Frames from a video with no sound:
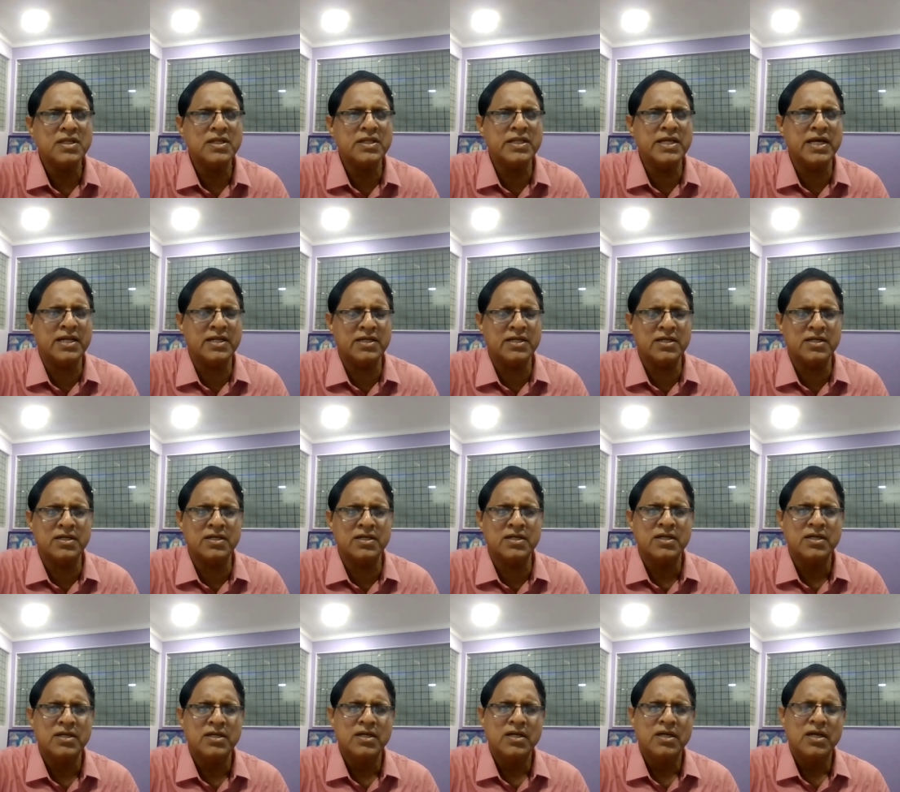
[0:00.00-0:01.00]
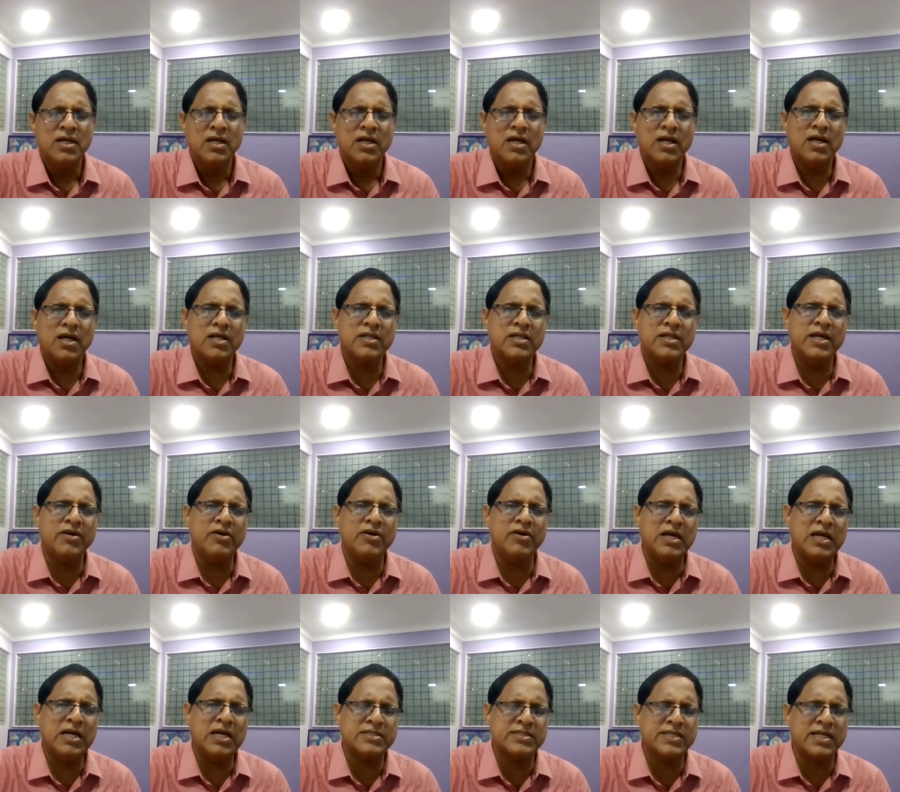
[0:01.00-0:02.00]
Then uh,
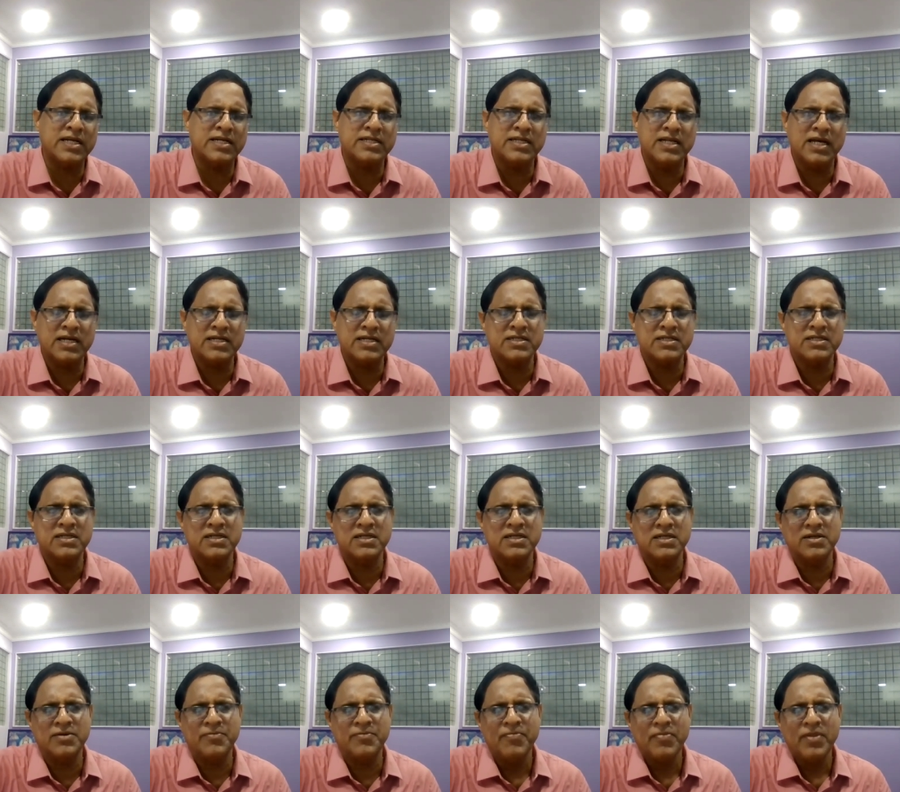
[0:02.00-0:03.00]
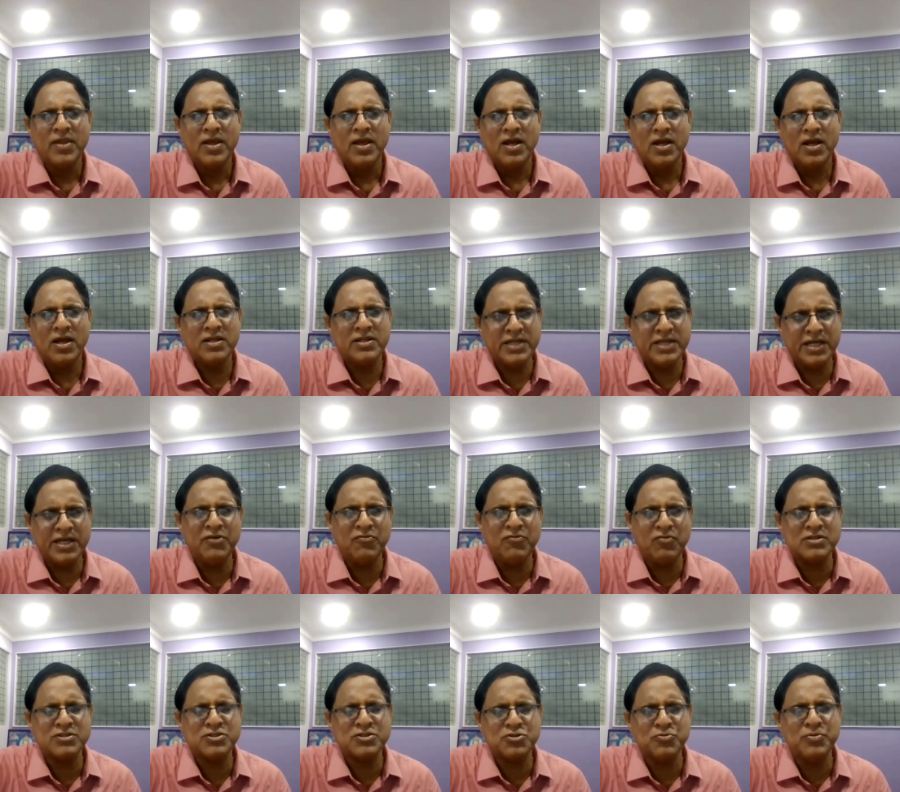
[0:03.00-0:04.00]
they said that uh, he
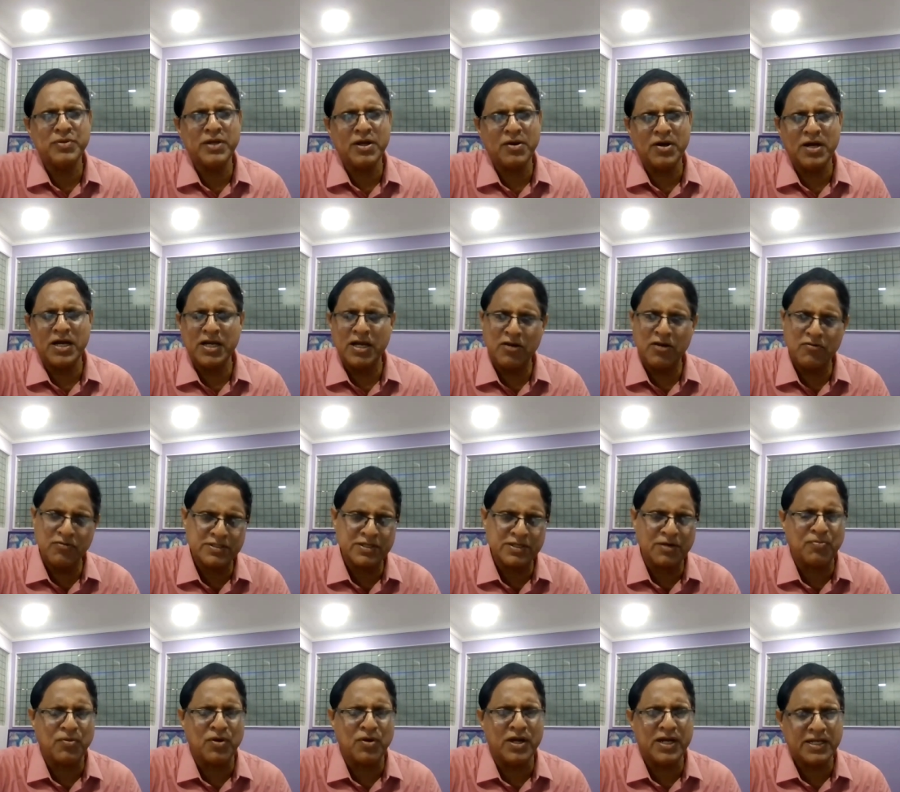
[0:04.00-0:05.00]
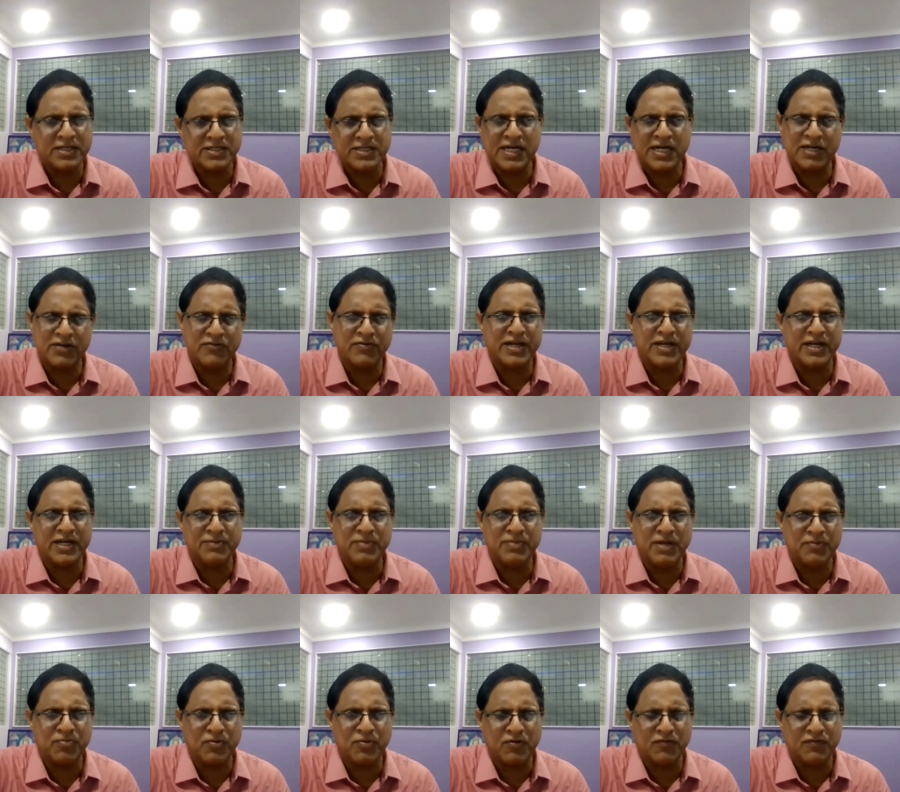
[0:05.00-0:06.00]
was to be, uh, I was appointed as an advocate
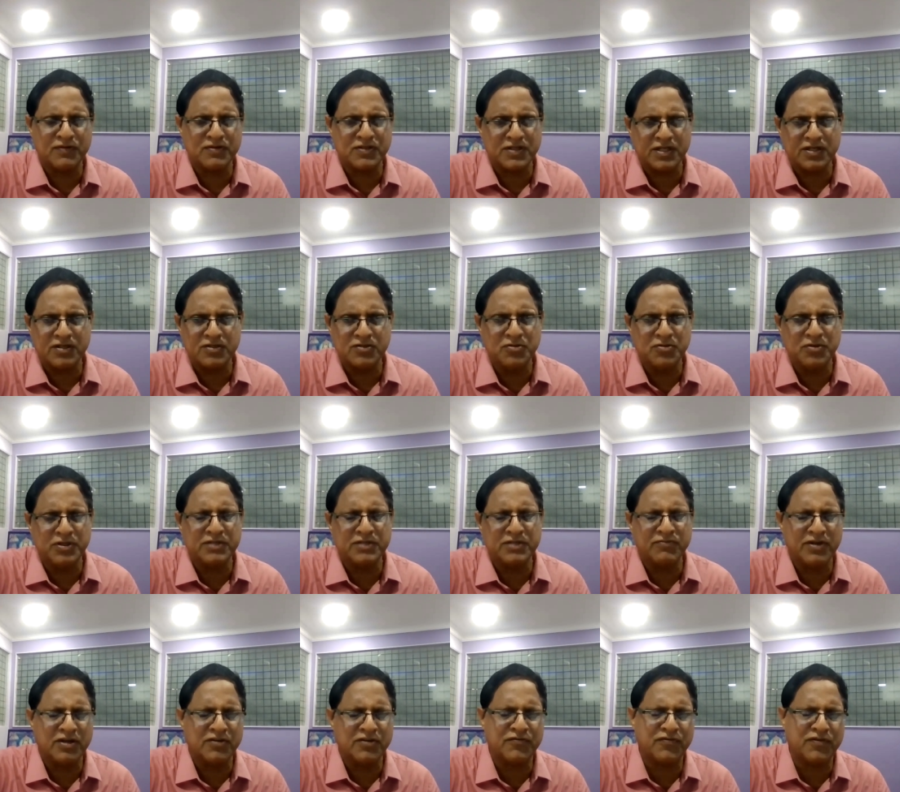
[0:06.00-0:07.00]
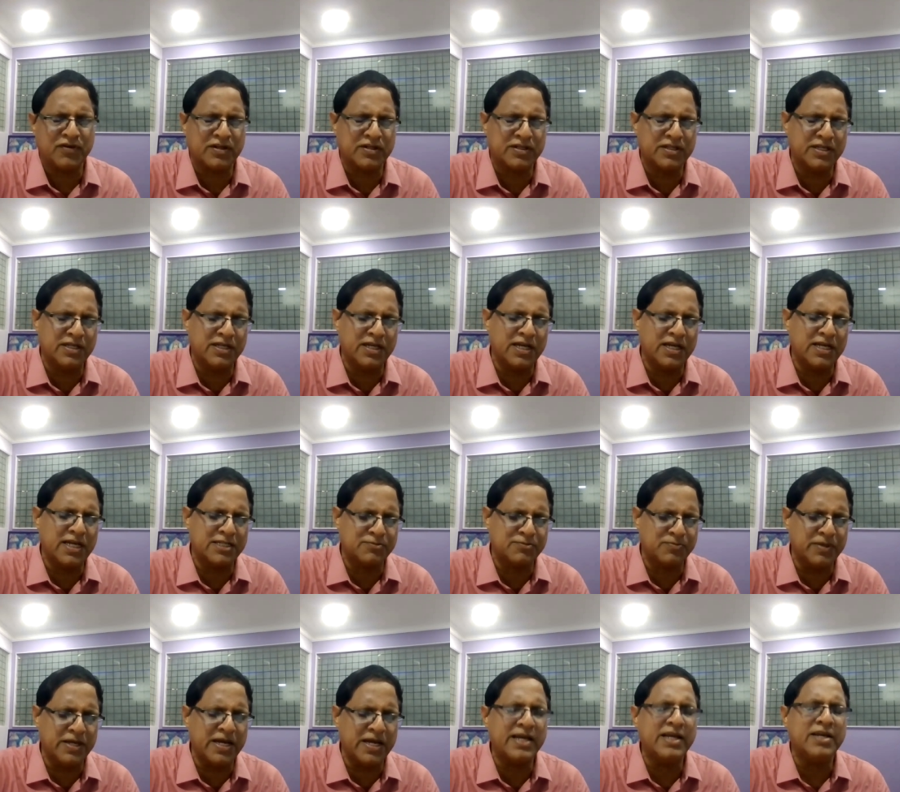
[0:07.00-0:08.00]
by profession doing work for the
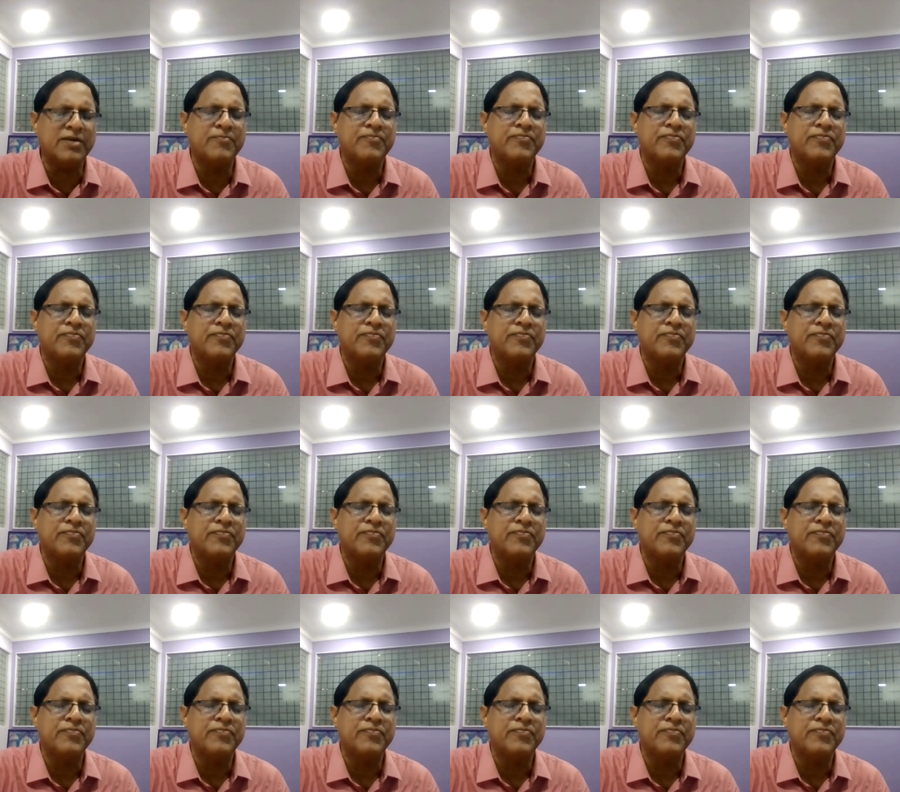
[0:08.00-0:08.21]
SBI.